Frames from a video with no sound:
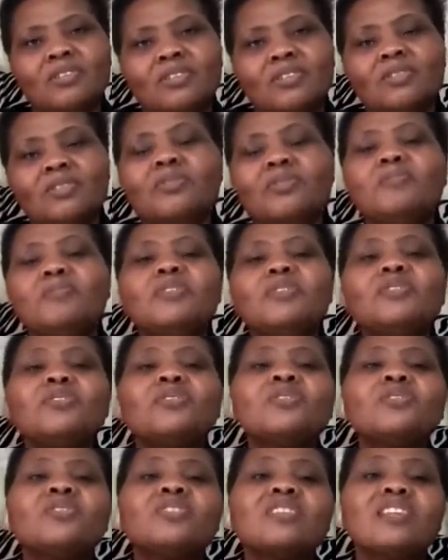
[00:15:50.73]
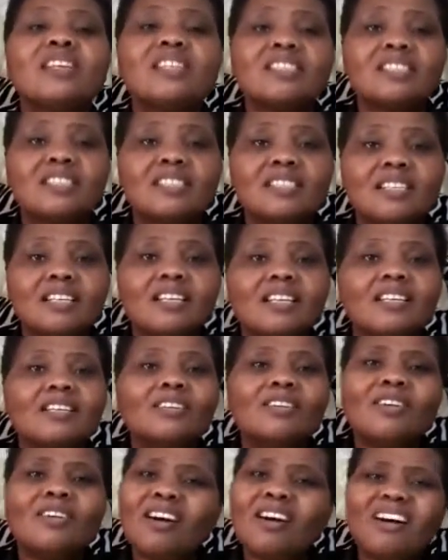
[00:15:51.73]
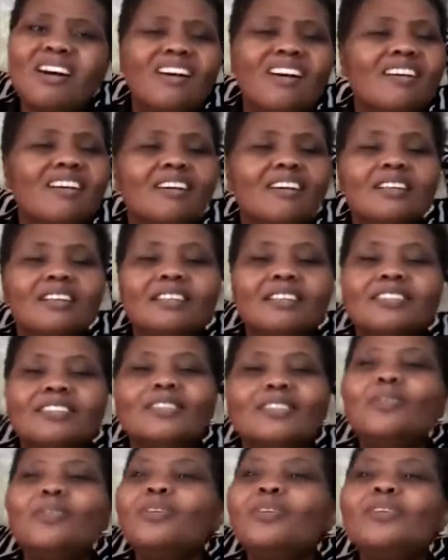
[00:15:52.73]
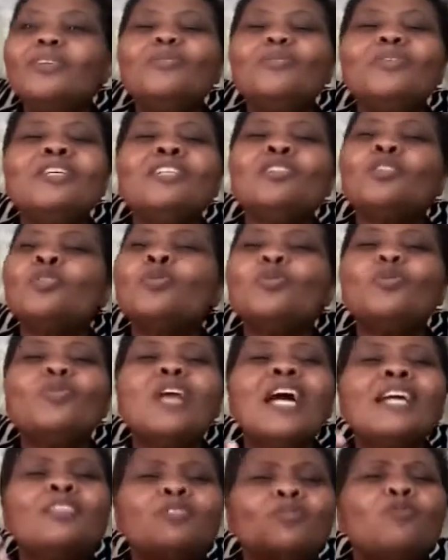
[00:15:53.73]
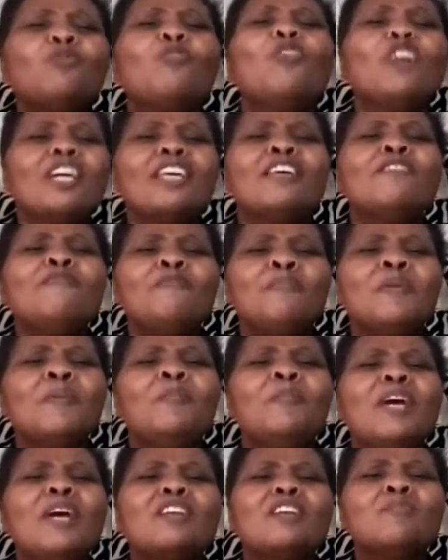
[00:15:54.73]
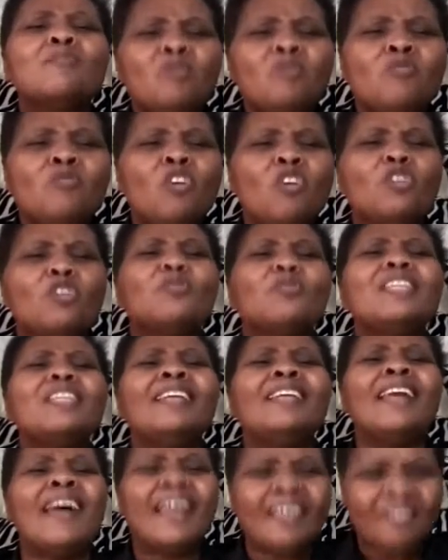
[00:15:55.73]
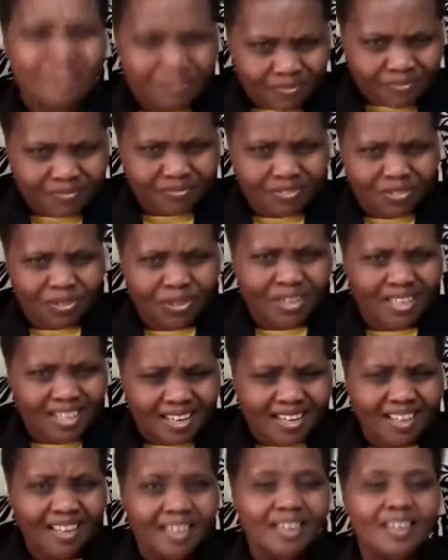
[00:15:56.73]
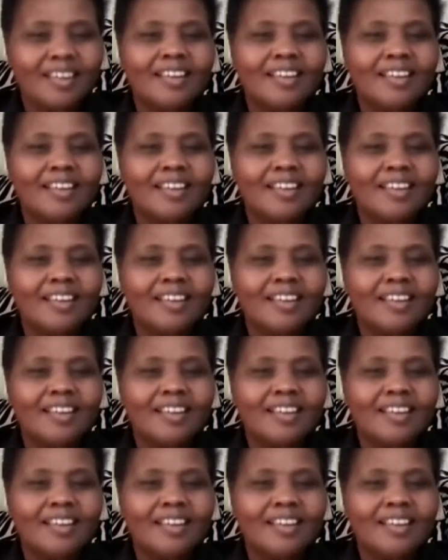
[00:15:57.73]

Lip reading: You'll be so stressed. No, you need to learn to forgive people and move on with life. Okay?